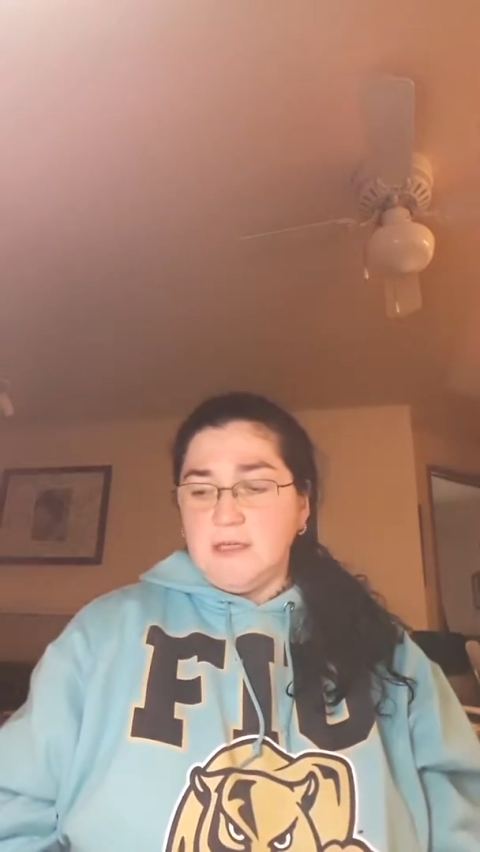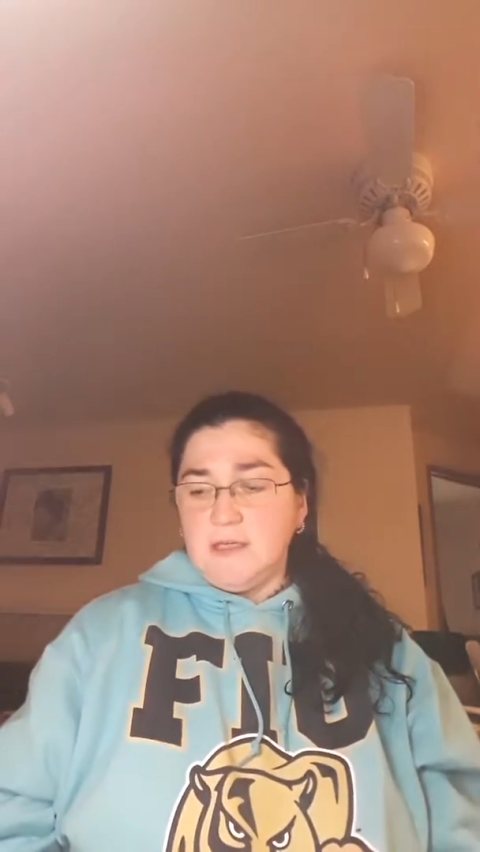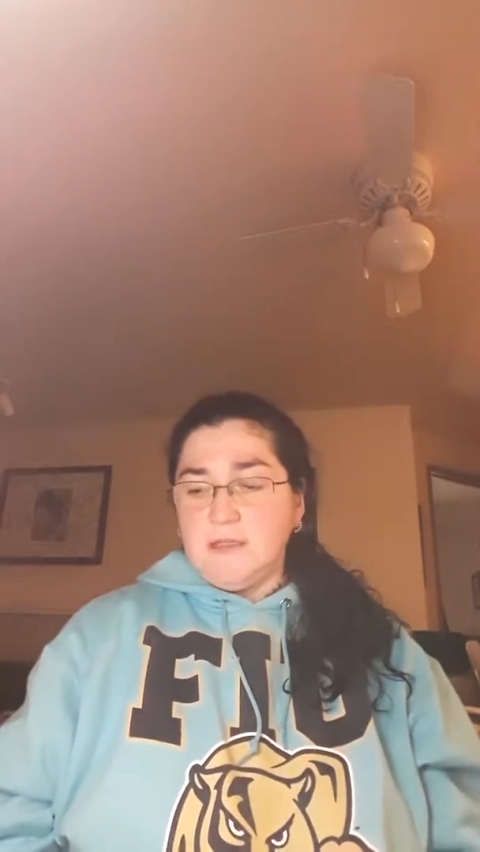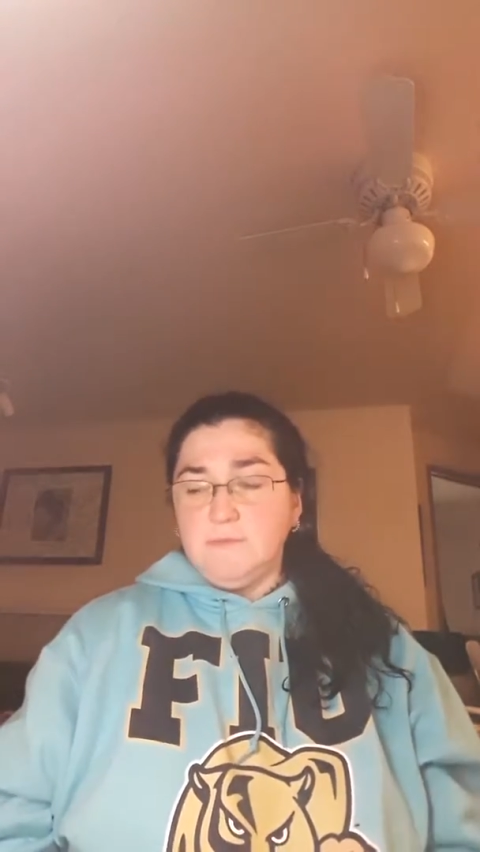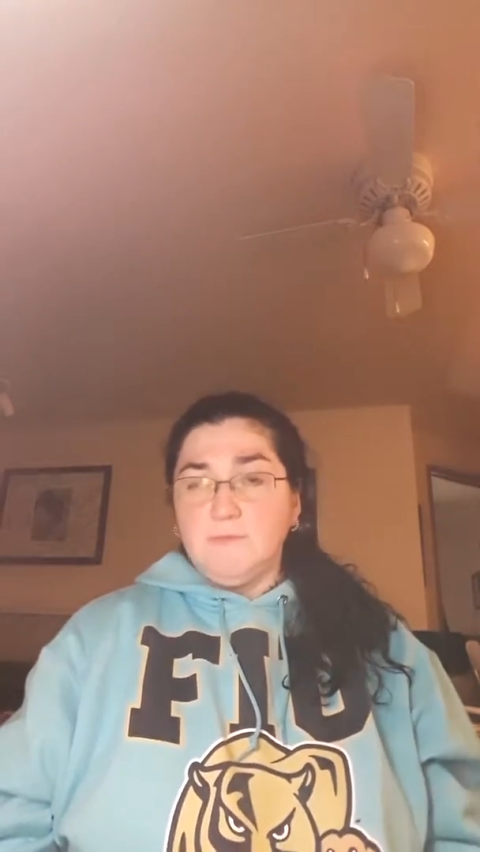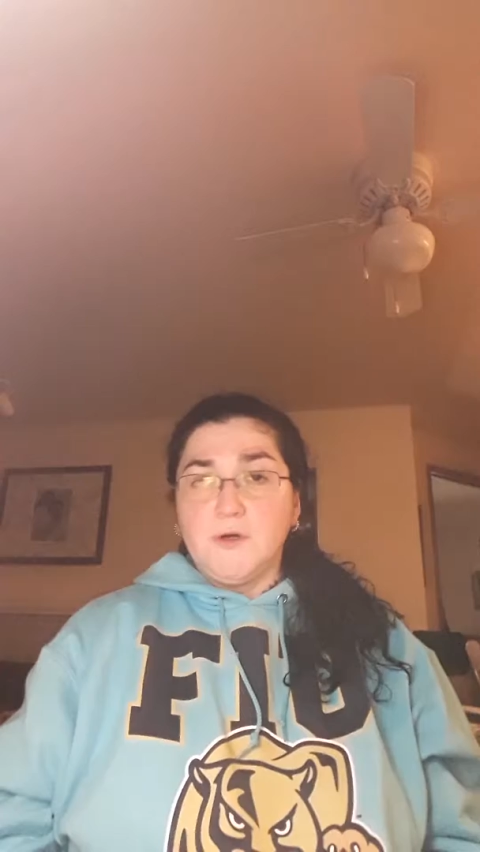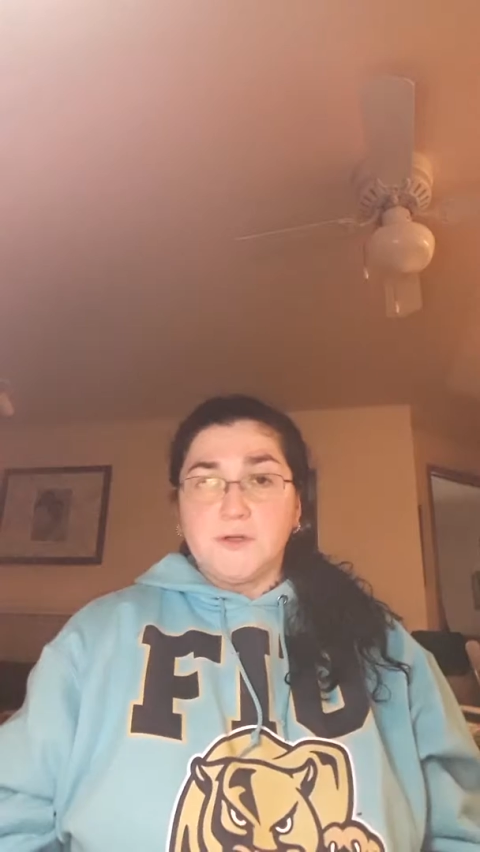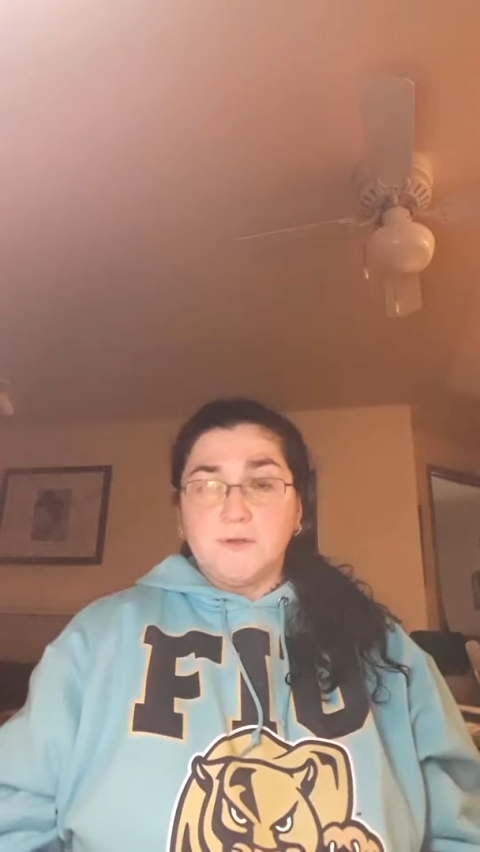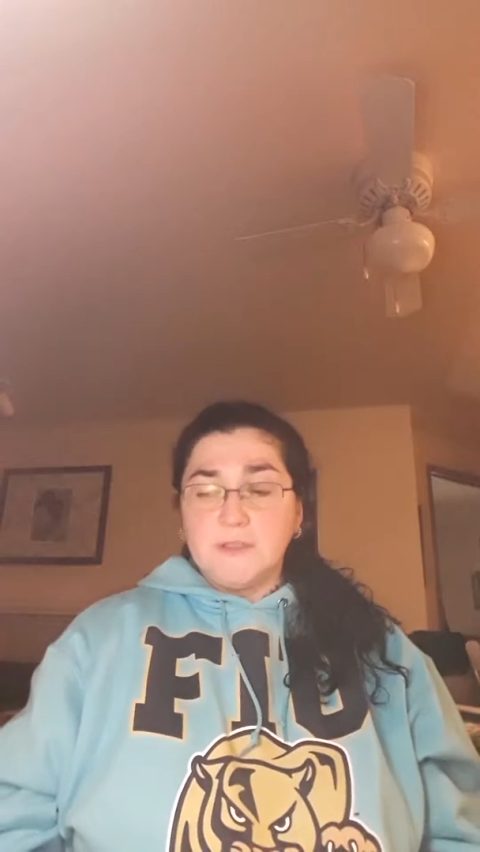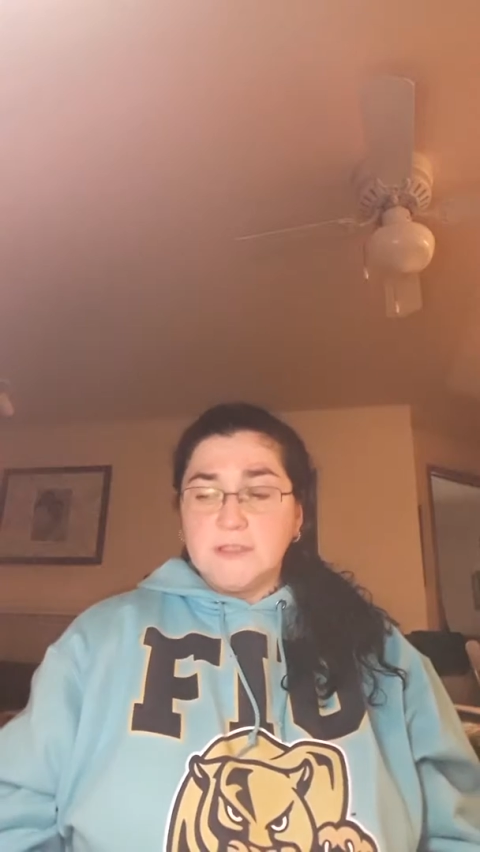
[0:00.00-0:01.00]
in
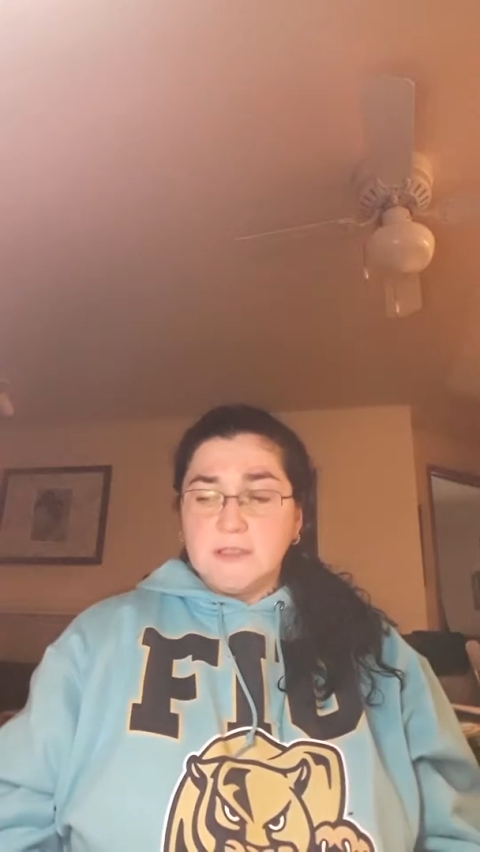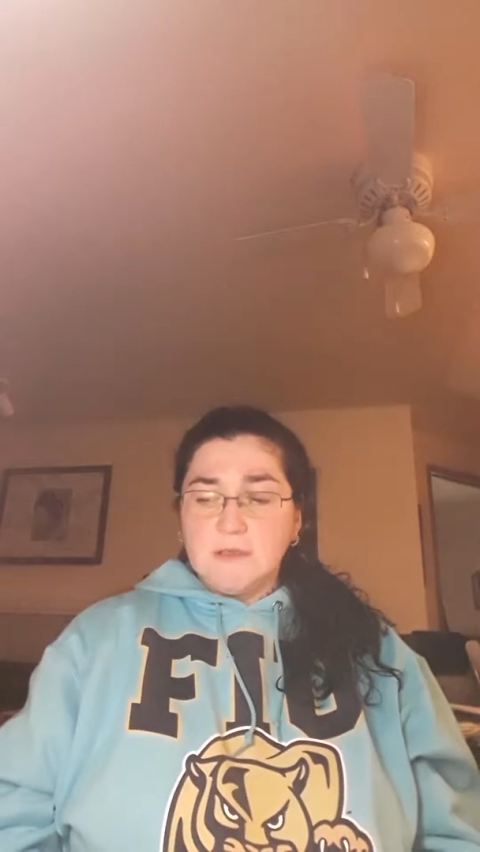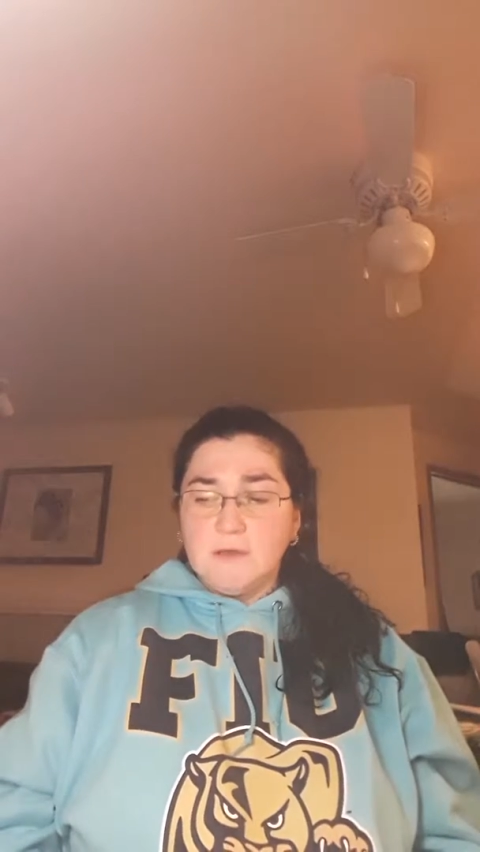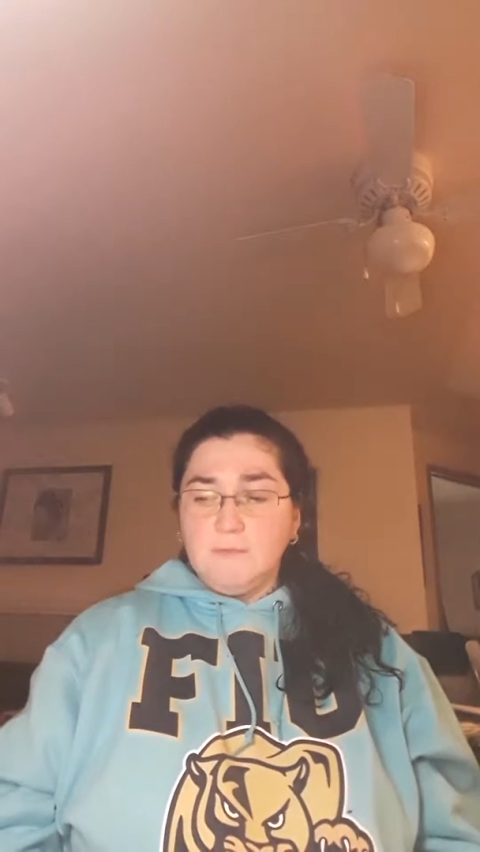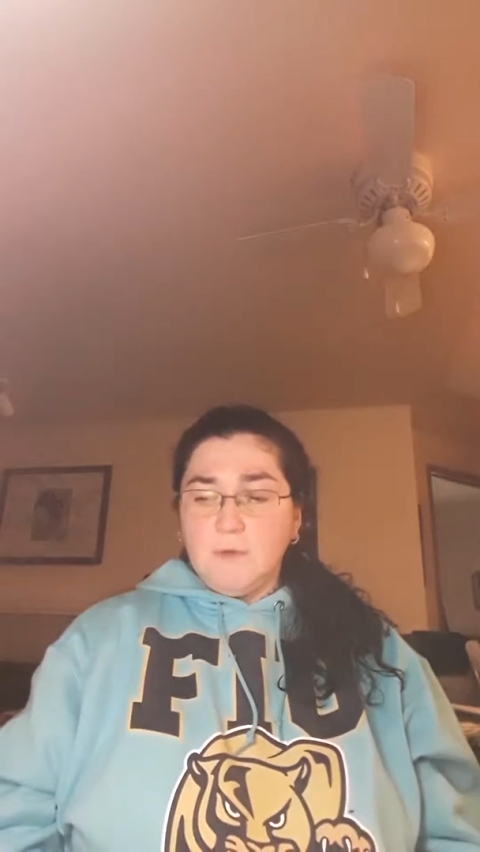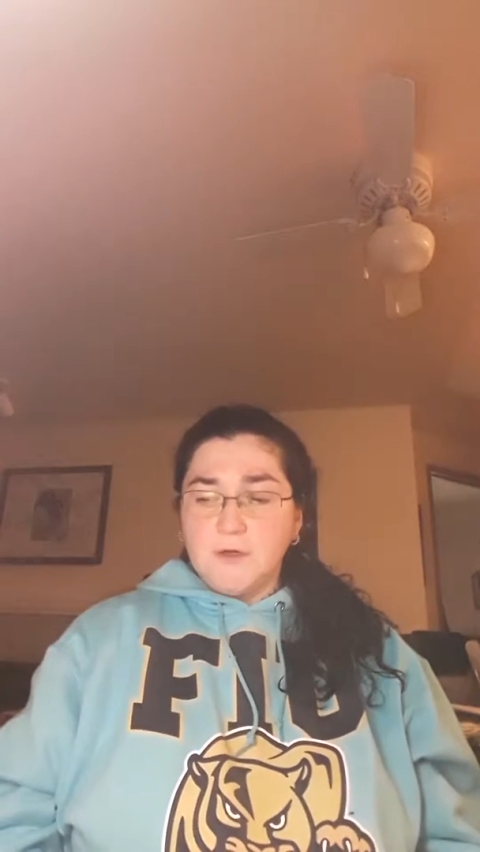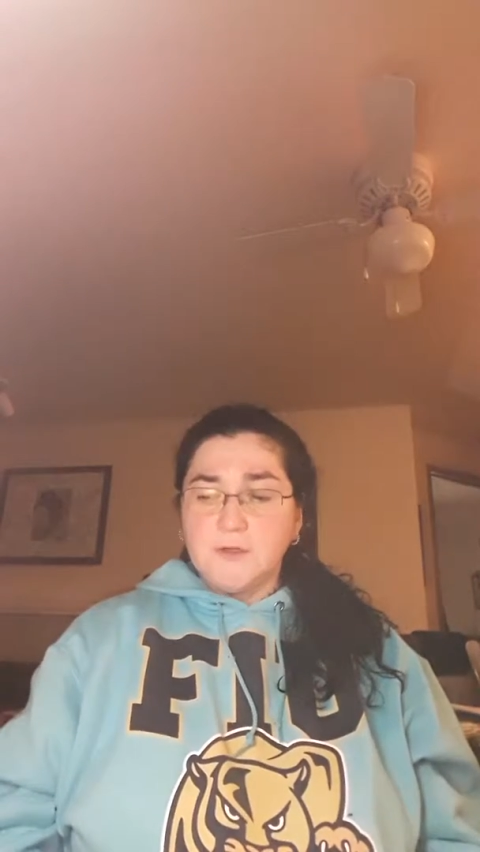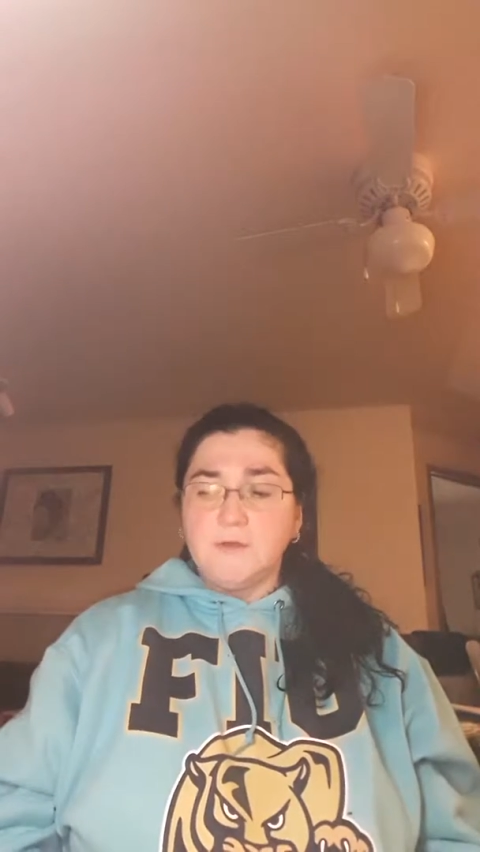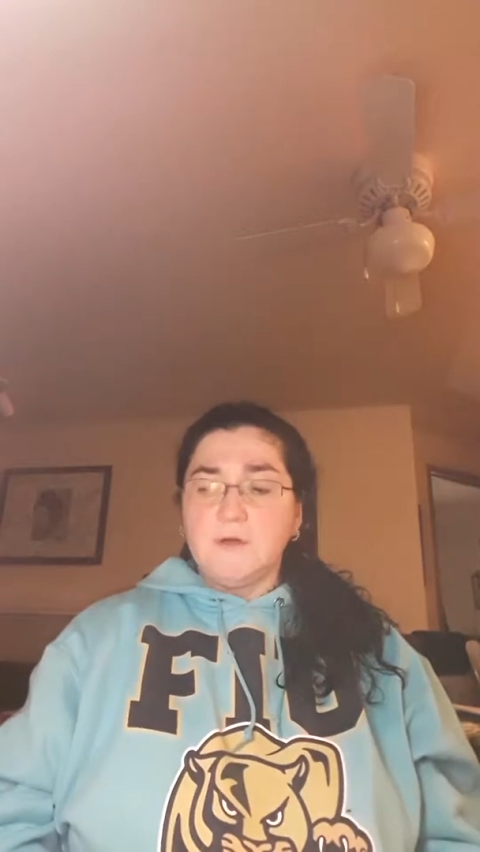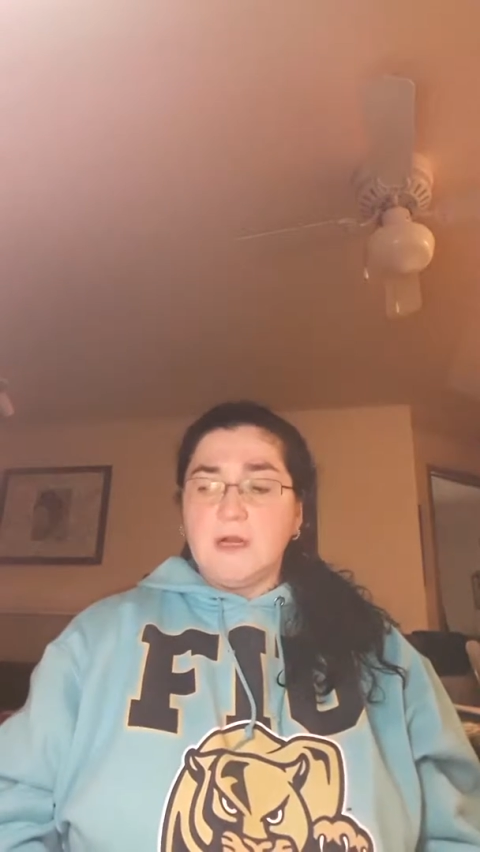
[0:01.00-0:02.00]

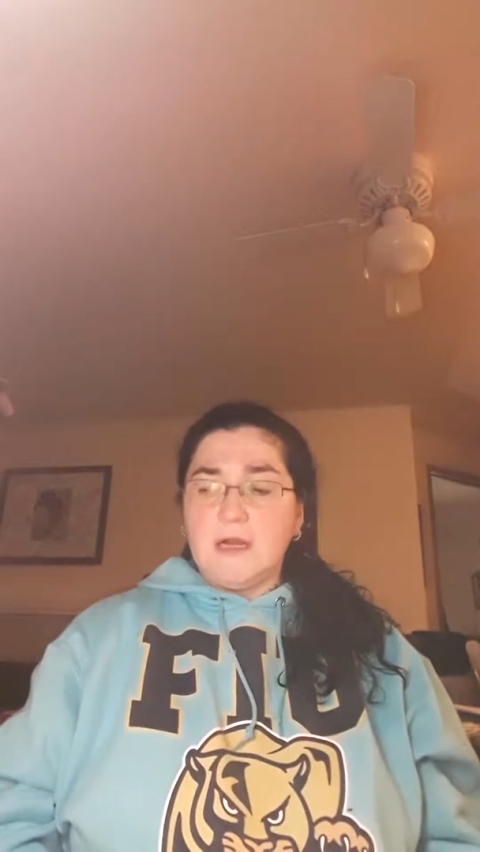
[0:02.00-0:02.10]
motor,